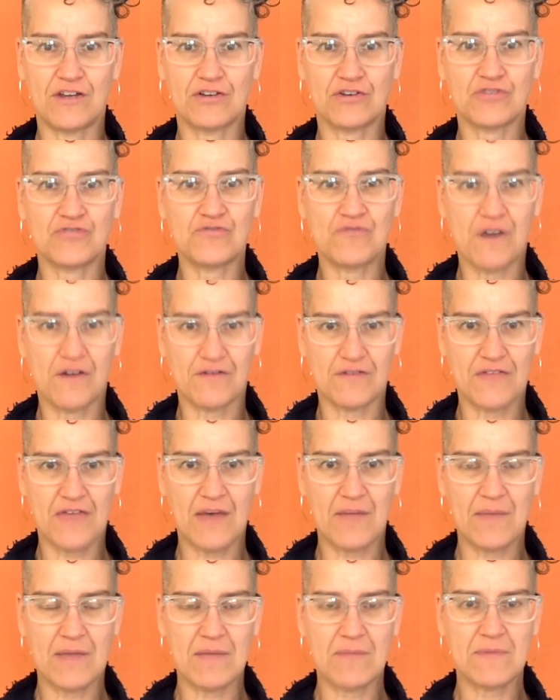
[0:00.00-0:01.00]
vendor,
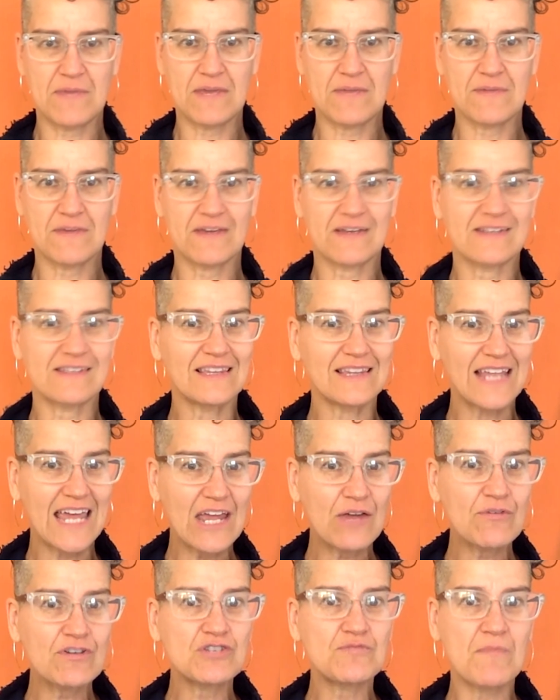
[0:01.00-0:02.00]
whoever that may be, because
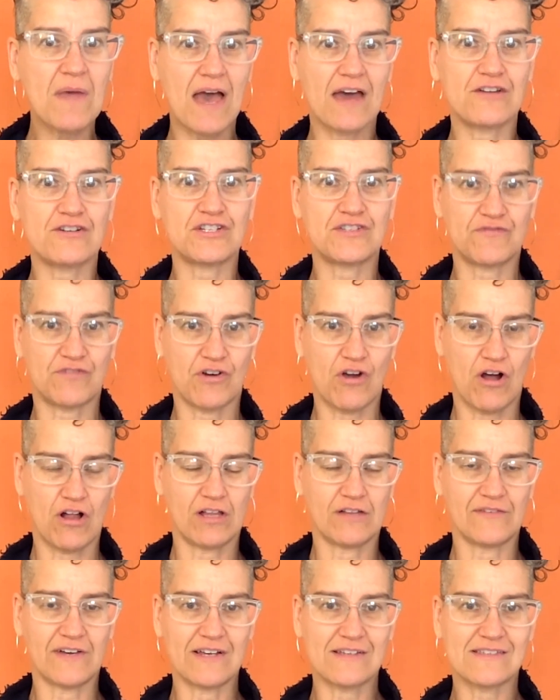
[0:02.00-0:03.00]
language matters
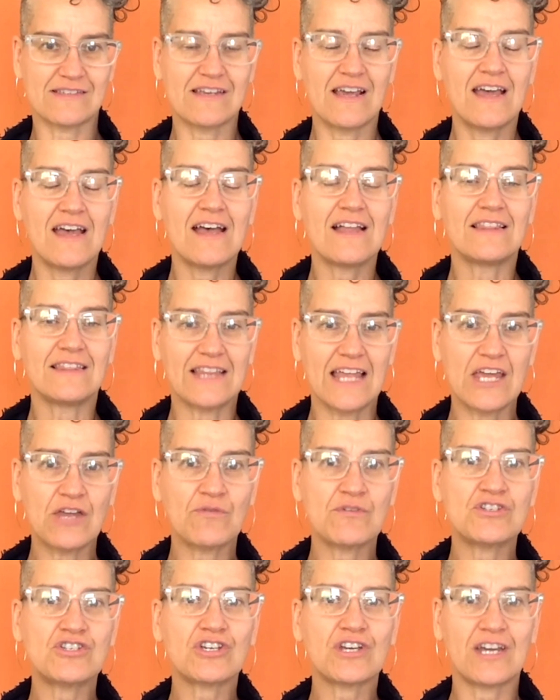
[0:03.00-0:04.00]
for all of us.
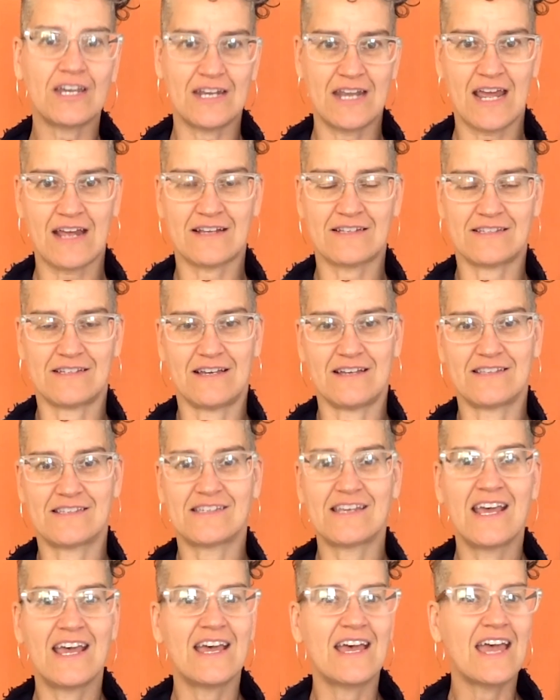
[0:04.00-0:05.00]
Language connects
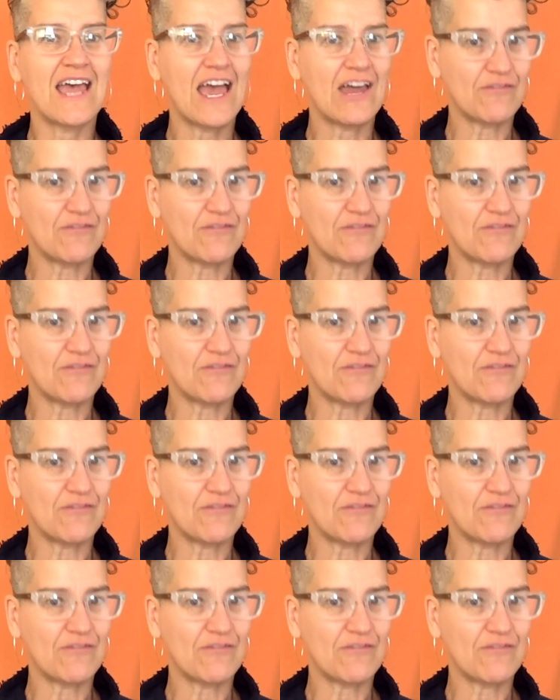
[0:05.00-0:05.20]
us.